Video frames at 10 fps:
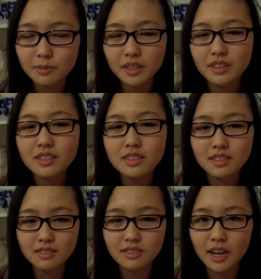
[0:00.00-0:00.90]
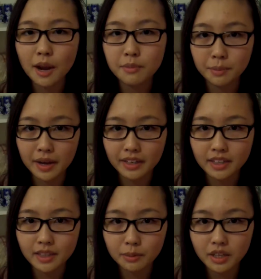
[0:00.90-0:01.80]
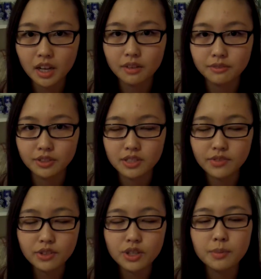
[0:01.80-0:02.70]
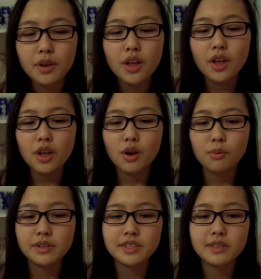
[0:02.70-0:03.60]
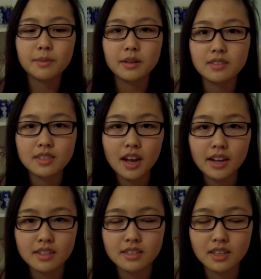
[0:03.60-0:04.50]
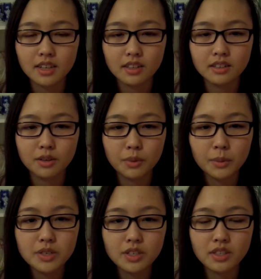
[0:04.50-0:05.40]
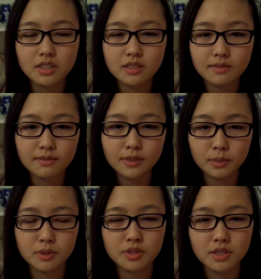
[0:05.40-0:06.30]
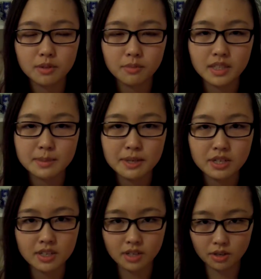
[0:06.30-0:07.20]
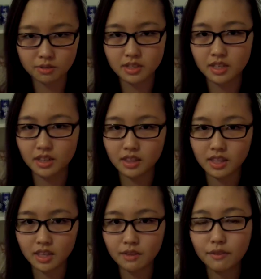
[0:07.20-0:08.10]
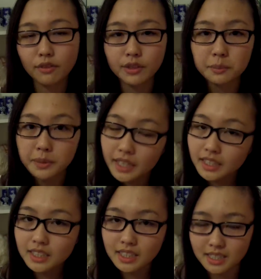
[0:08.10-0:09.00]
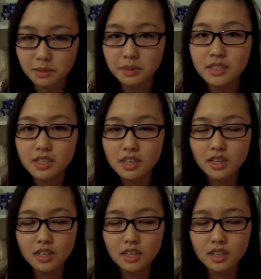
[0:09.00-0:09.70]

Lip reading: I mean, this time the packet that we got for this field trip was about science, and we went to this field museum especially to go see the Evolving Planet exhibit,